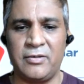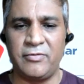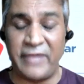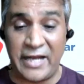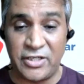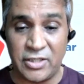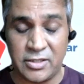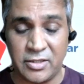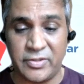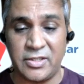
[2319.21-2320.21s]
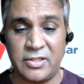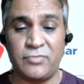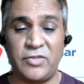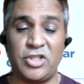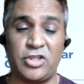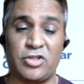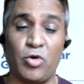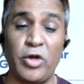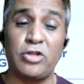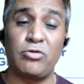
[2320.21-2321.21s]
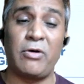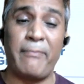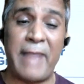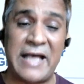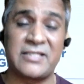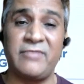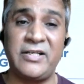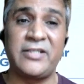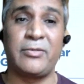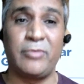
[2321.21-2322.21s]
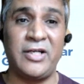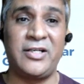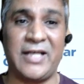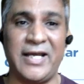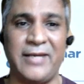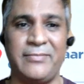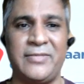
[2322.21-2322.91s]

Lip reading: financial services, which is going through a massively turbulent time,